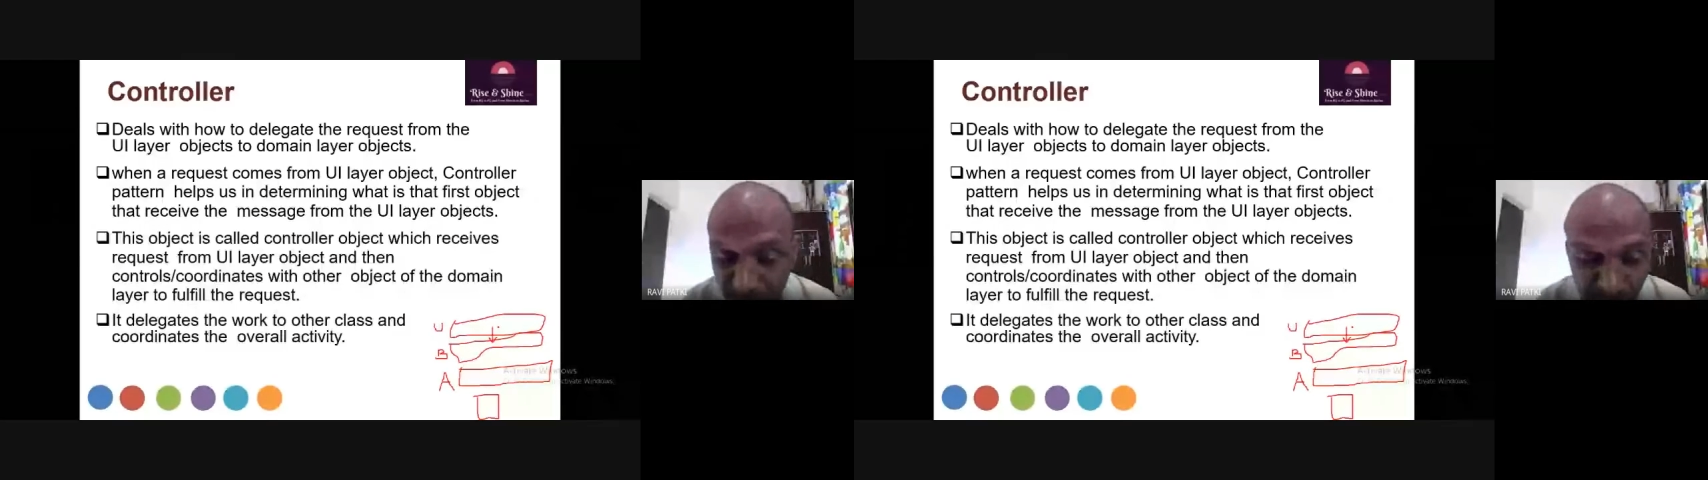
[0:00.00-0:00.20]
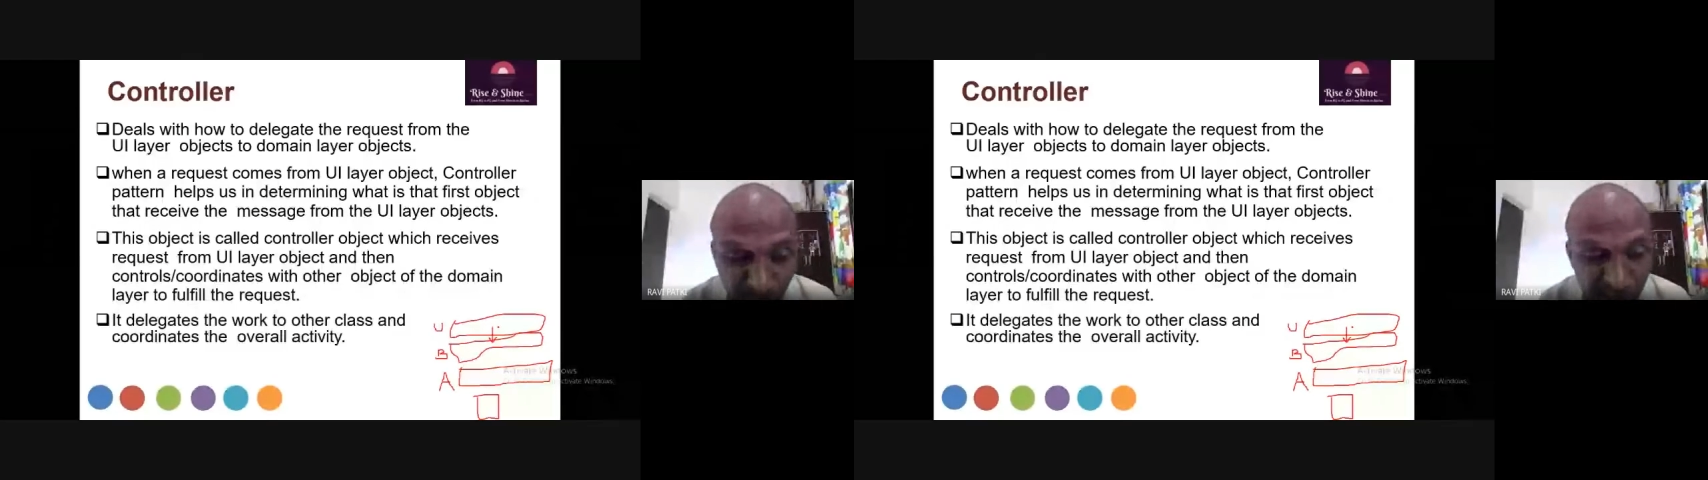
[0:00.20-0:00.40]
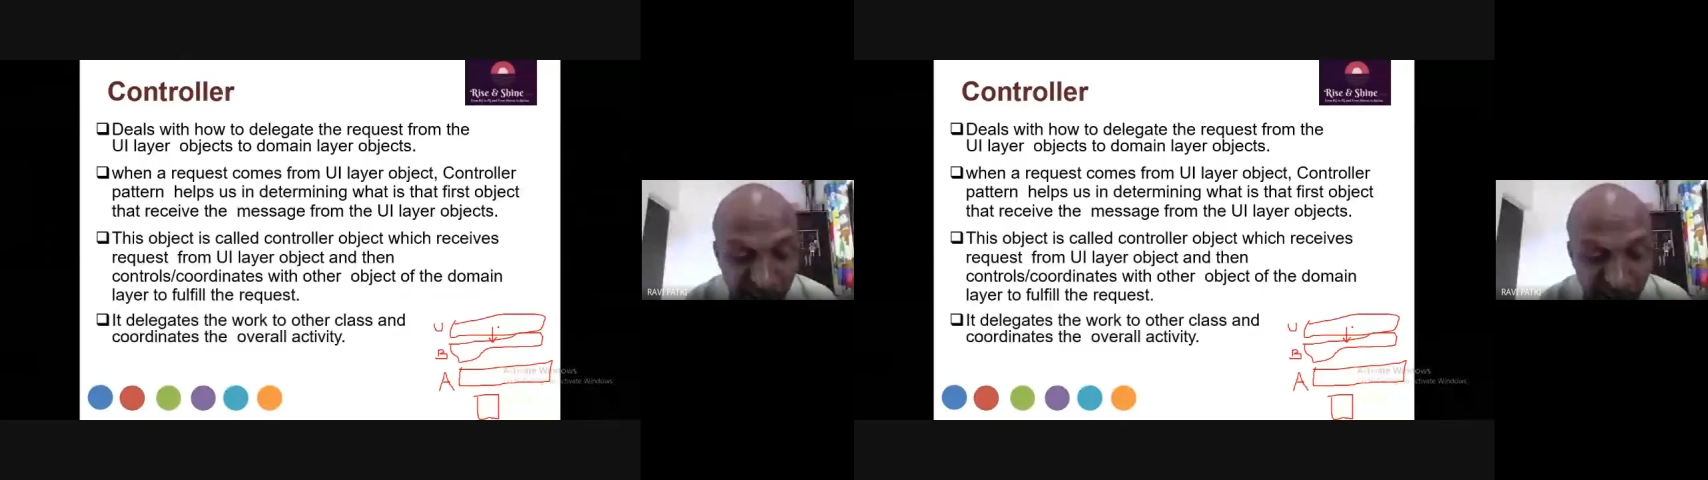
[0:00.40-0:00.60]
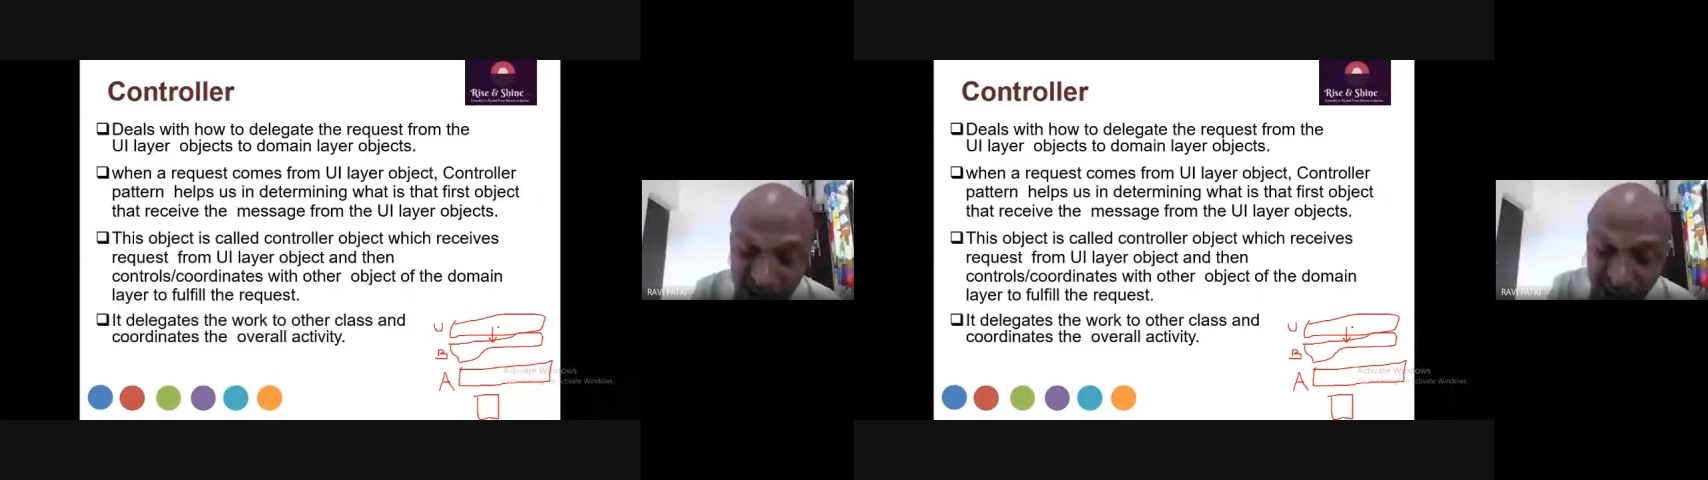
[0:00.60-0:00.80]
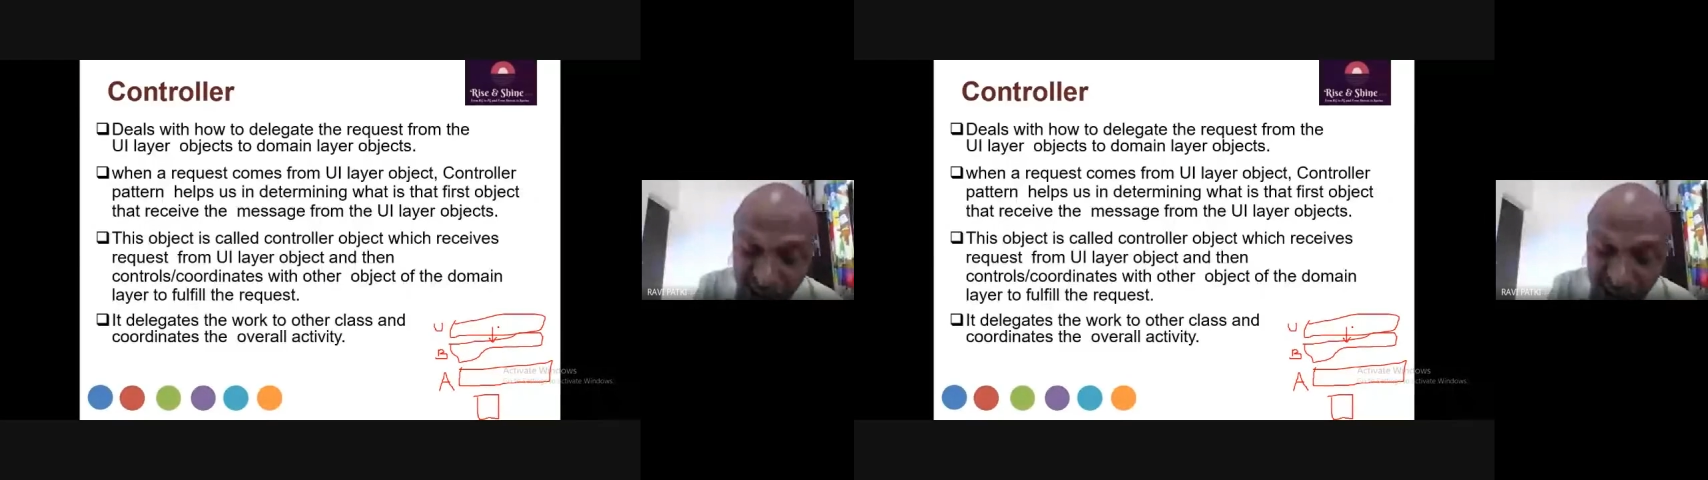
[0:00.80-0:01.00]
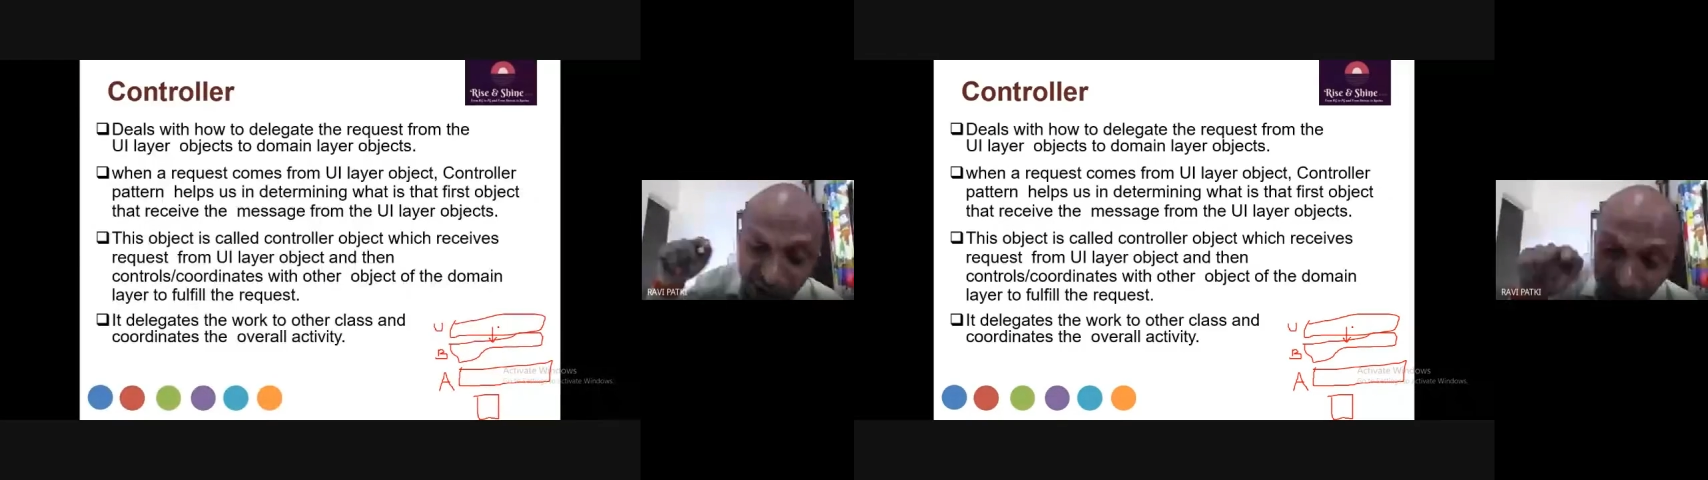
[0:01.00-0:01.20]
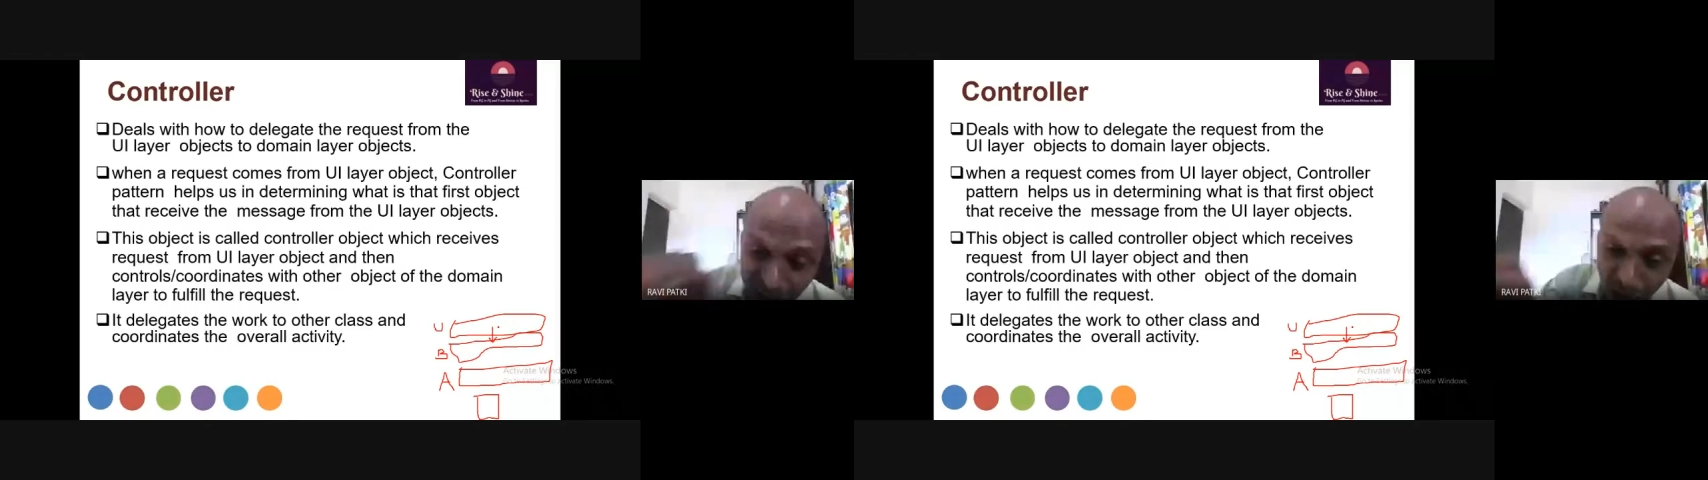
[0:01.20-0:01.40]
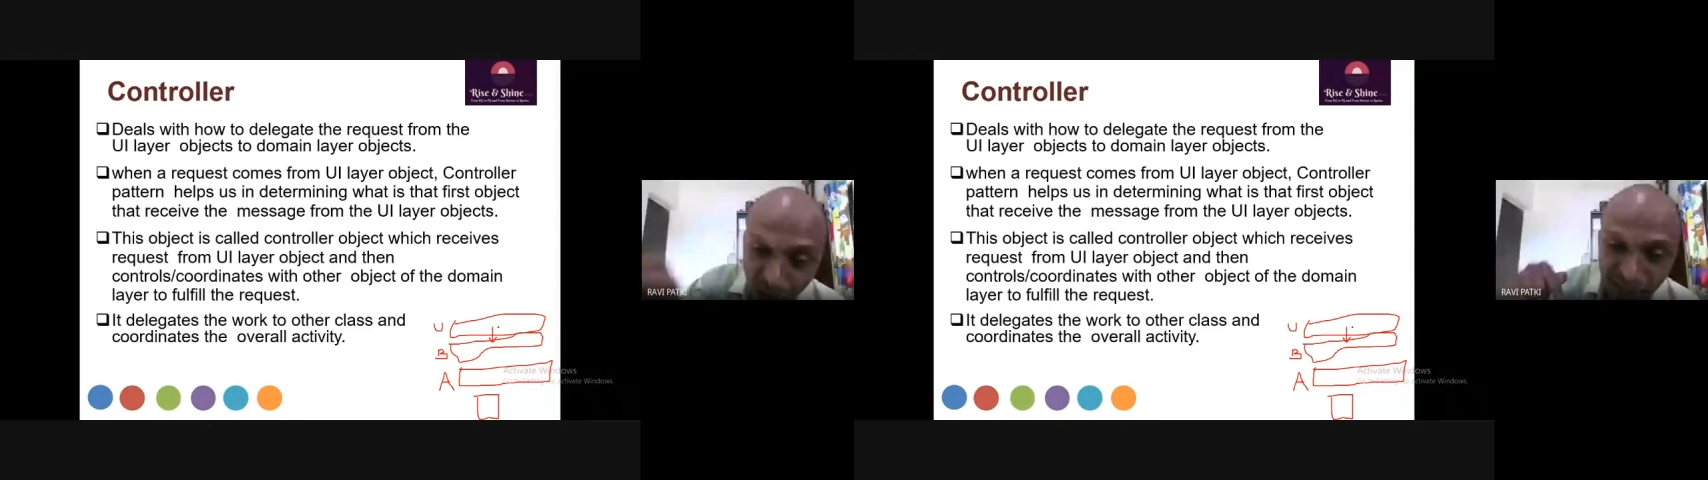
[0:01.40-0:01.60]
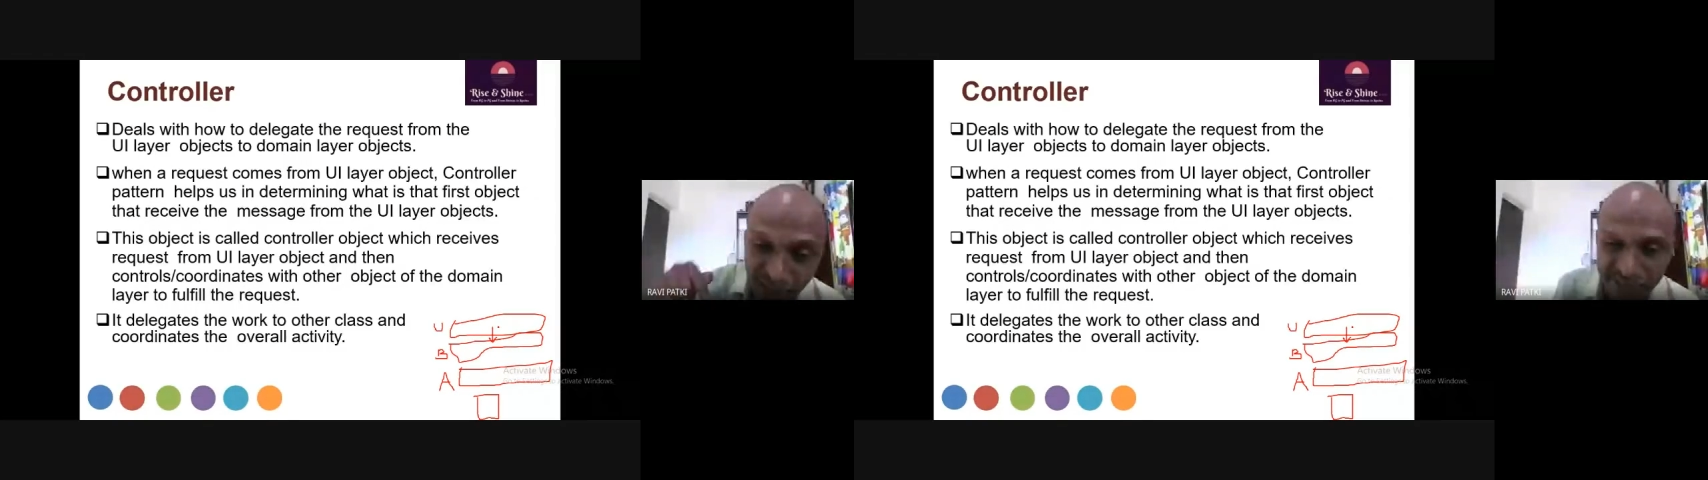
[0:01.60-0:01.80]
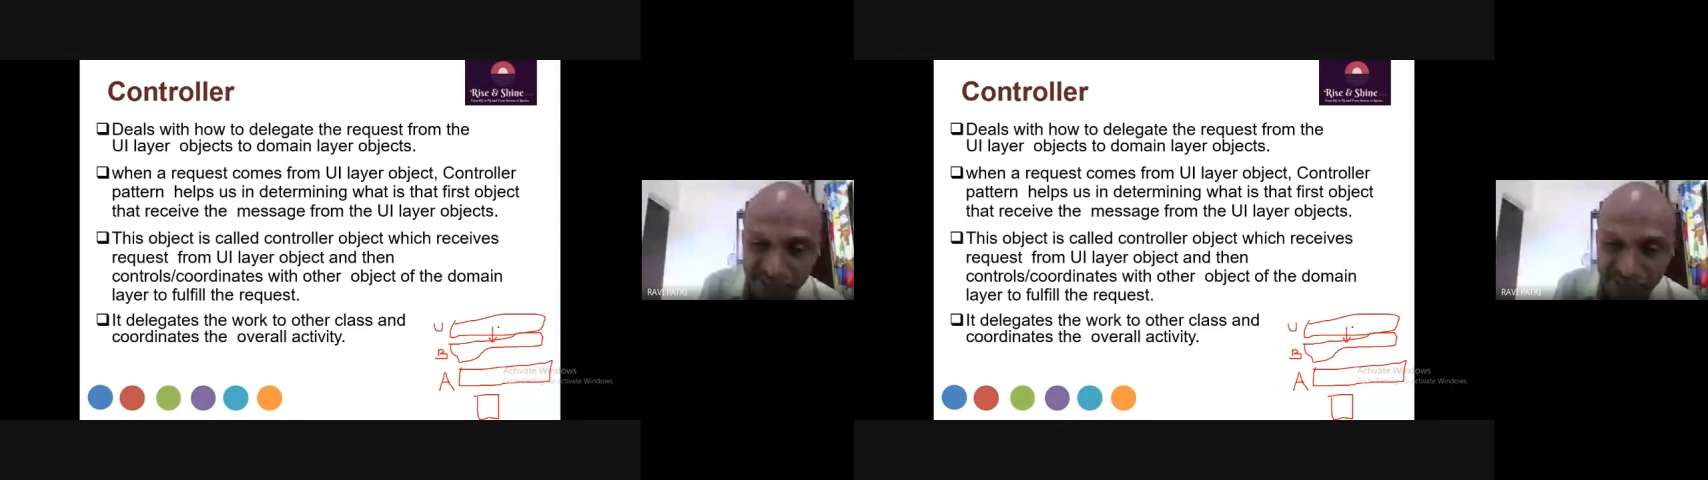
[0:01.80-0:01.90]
button is executed, login.